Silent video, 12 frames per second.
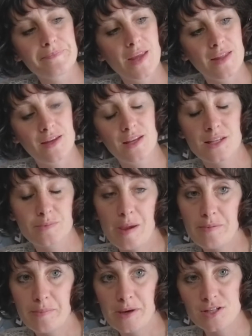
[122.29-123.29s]
And then
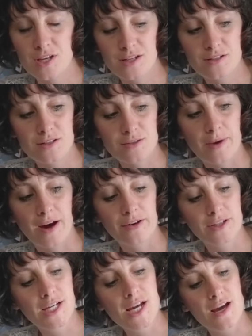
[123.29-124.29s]
paper mache as well.
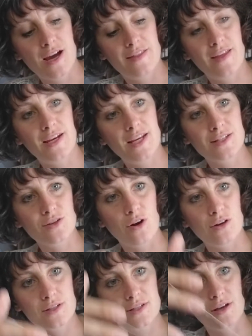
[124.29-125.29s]
And then he's
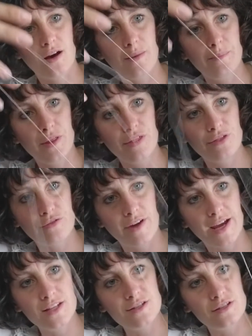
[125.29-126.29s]
got some
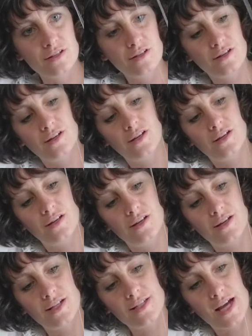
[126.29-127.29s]
thread
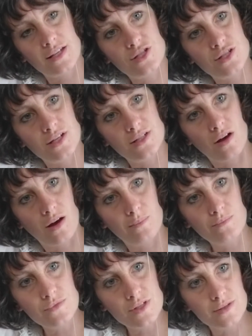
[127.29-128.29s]
attached to his
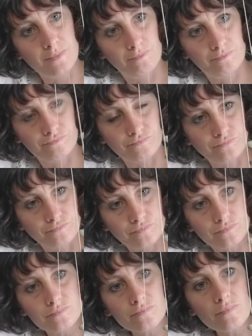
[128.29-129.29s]
arms
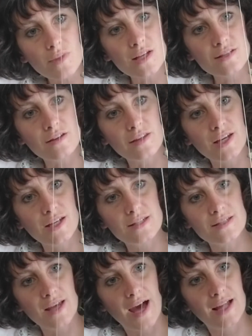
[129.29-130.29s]
so that
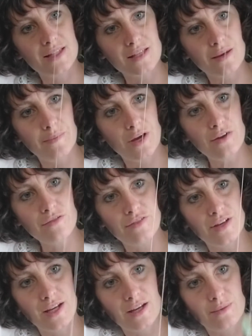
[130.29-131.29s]
his hands can move
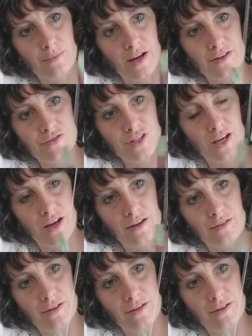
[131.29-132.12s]
and he can wave to you.